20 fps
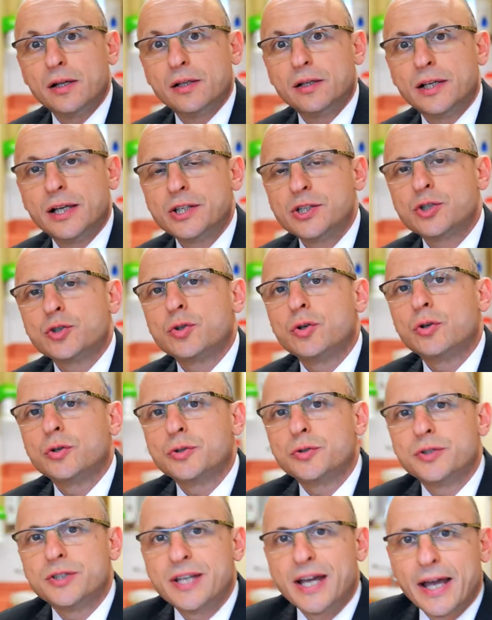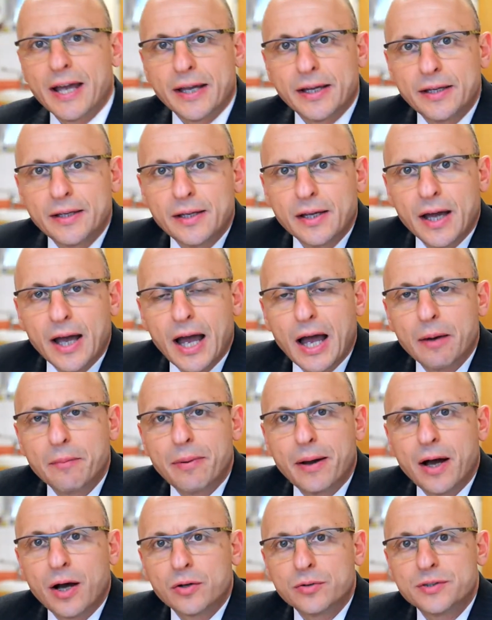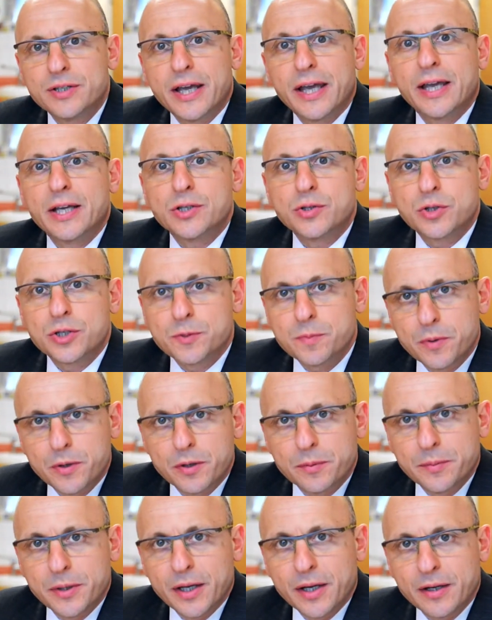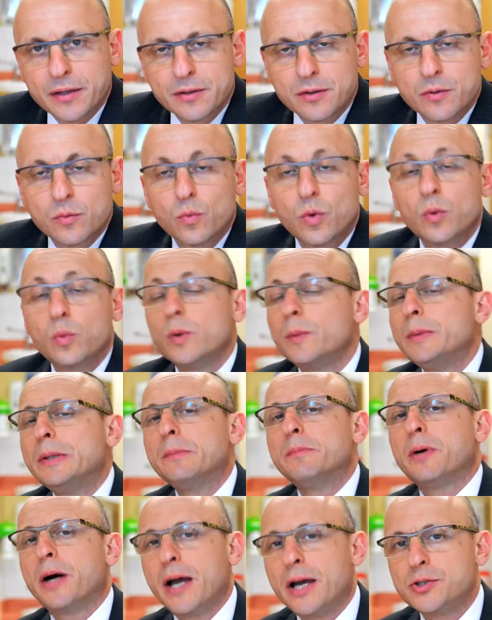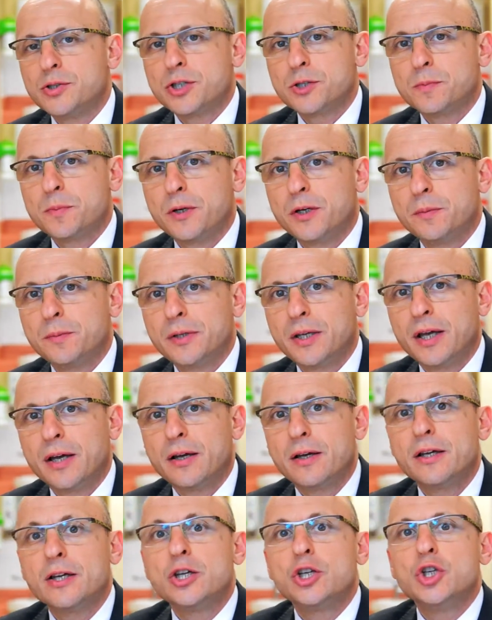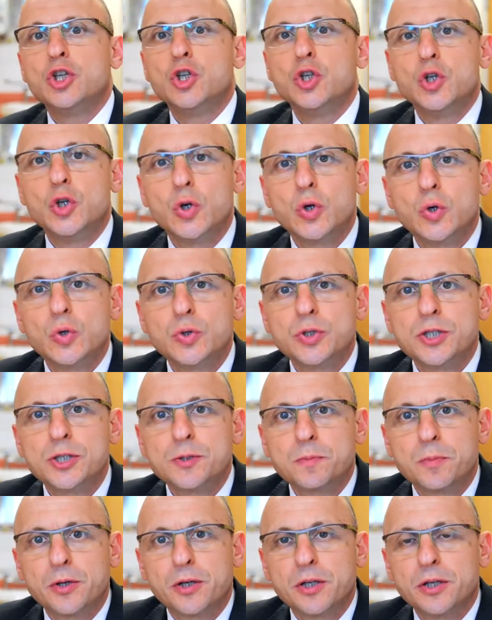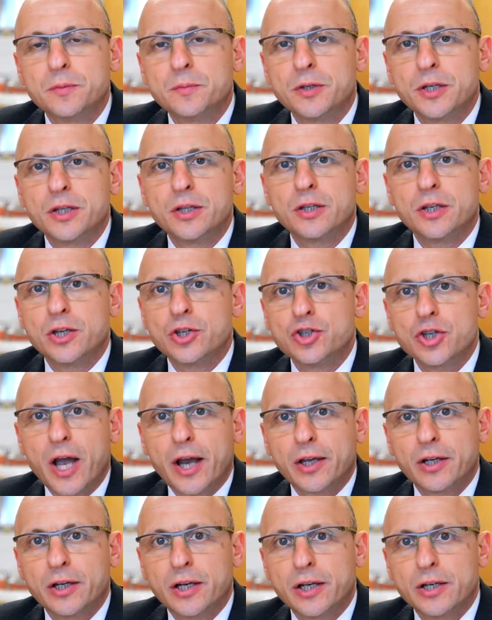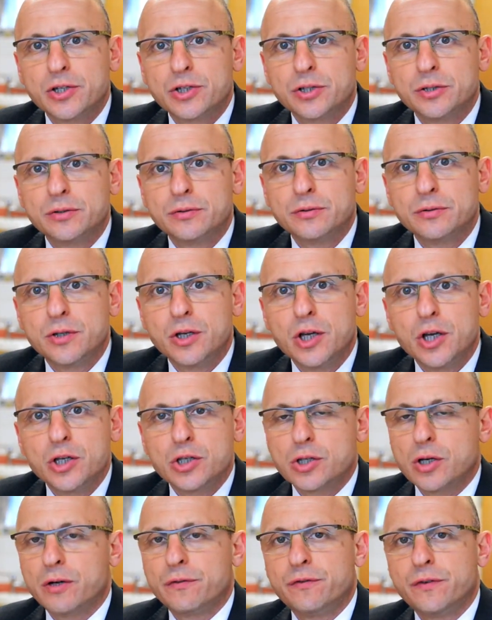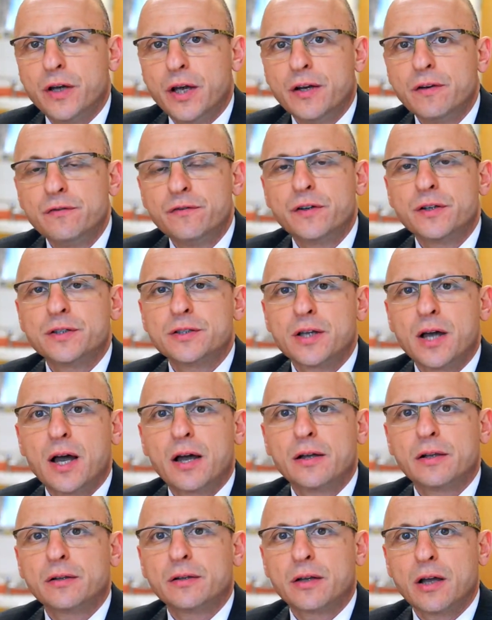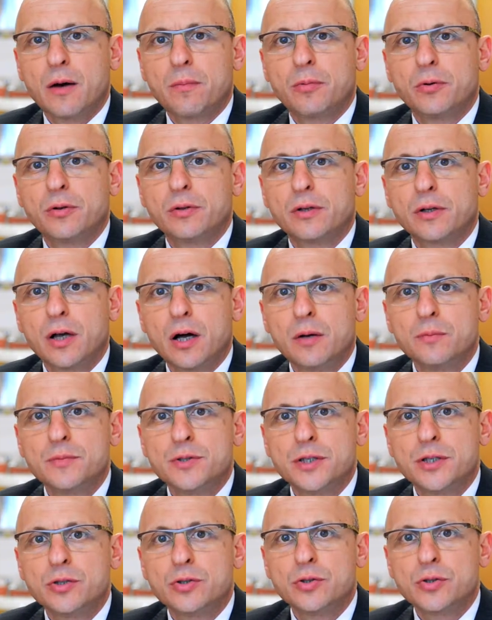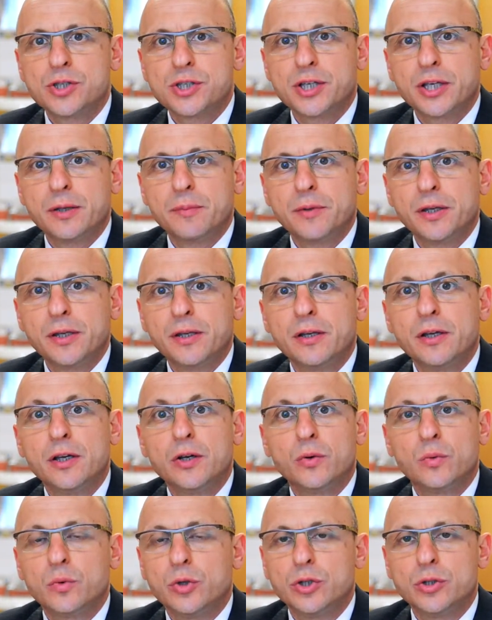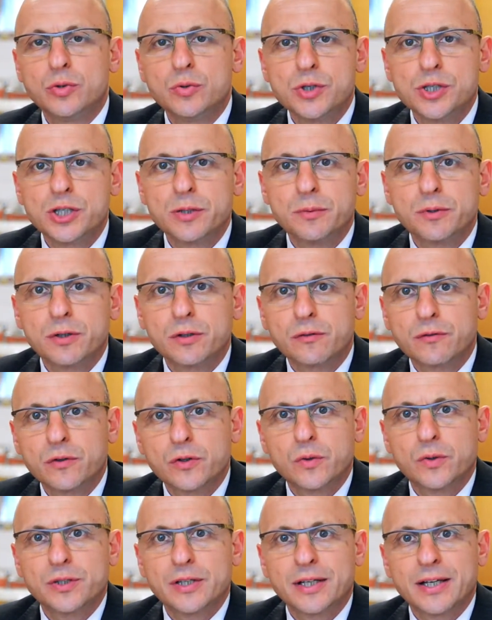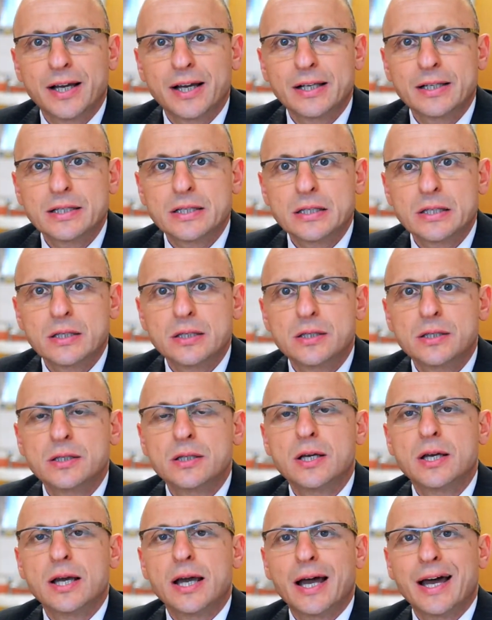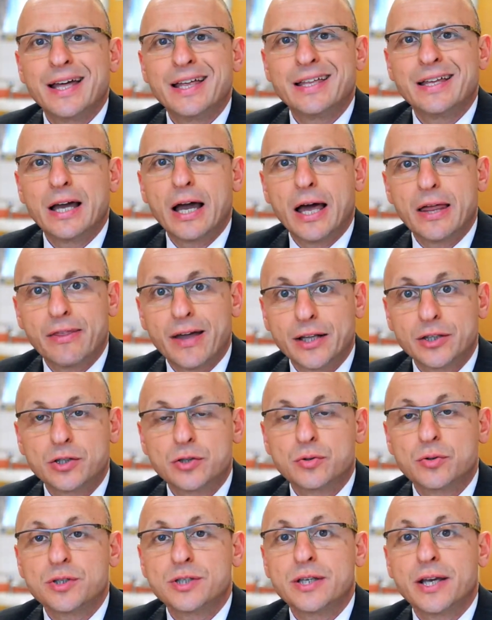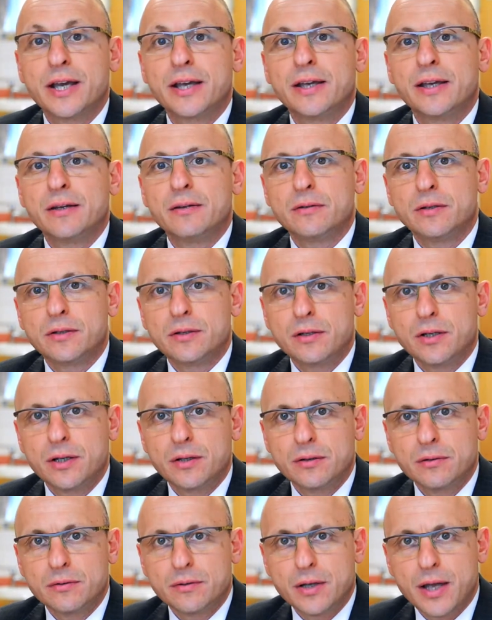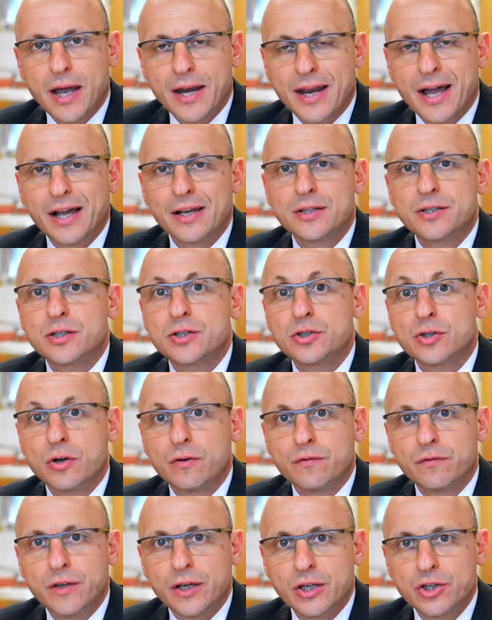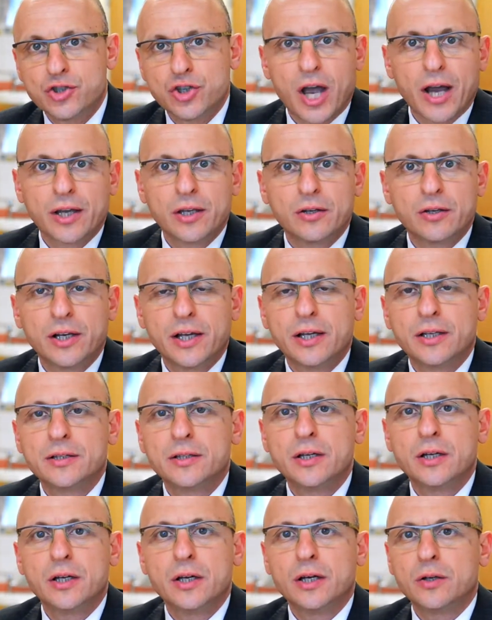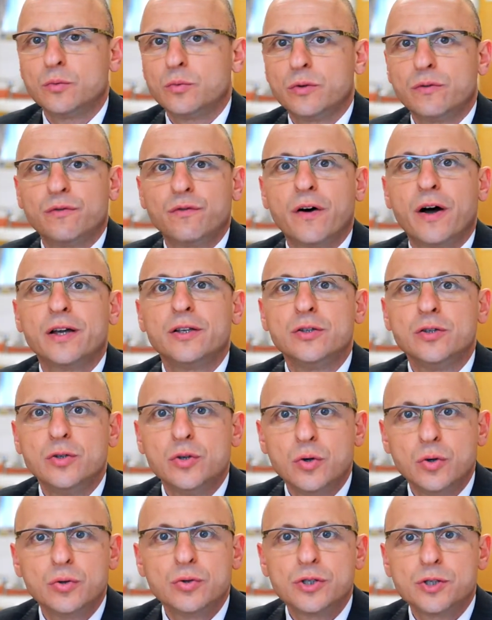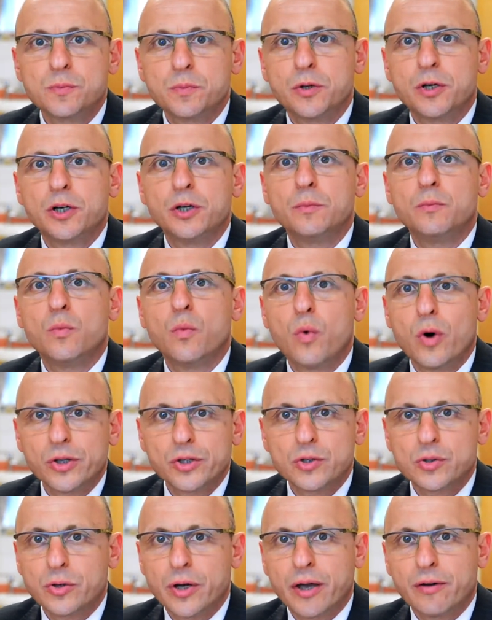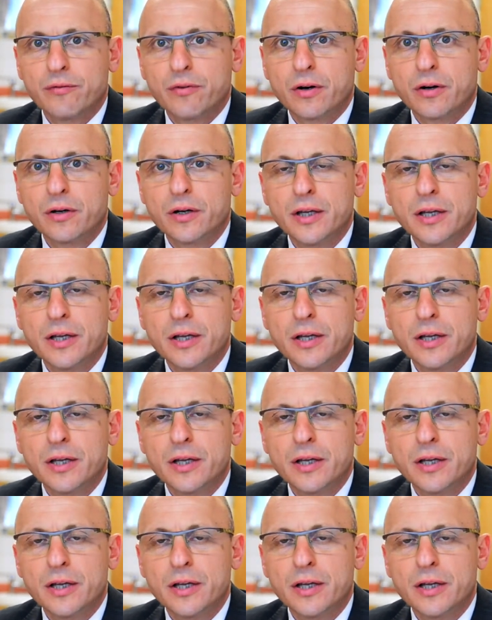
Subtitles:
Let's talk today about azoospermia. What we mean by azoospermia? No sperm in the ejaculation. So if an infertile couple comes in to see me, we do seminal fluid analysis, that's to say analysis of the ejaculate, and we find no sperm whatsoever.